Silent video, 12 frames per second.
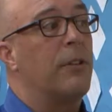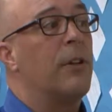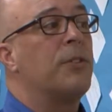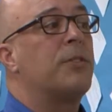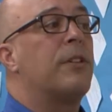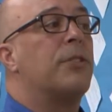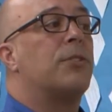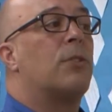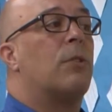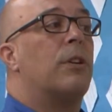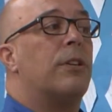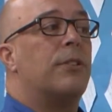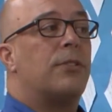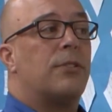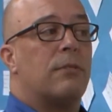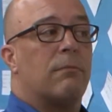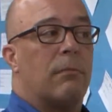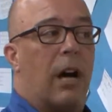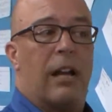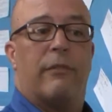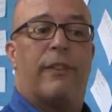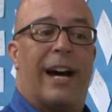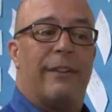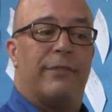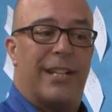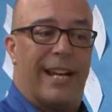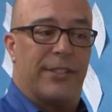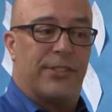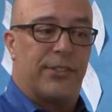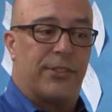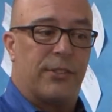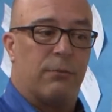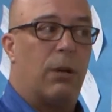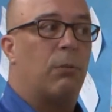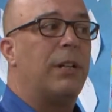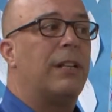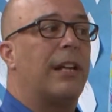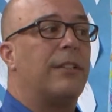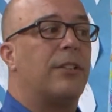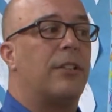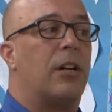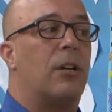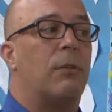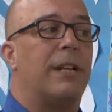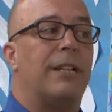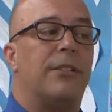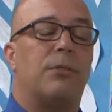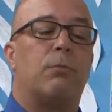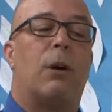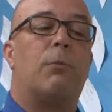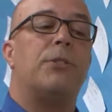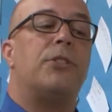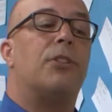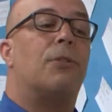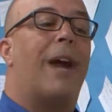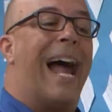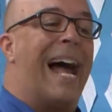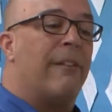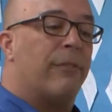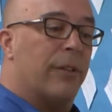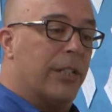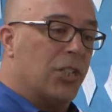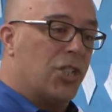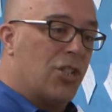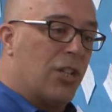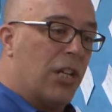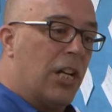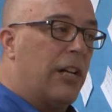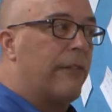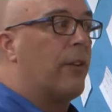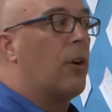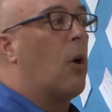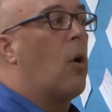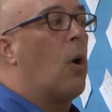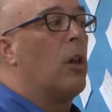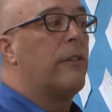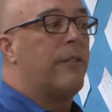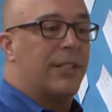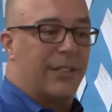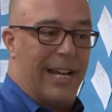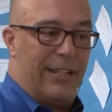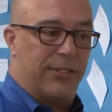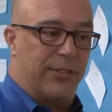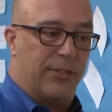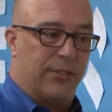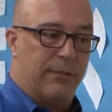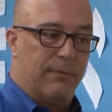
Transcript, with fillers: those are the scores on five tests. What we'd like to know is what was your average for all of the tests?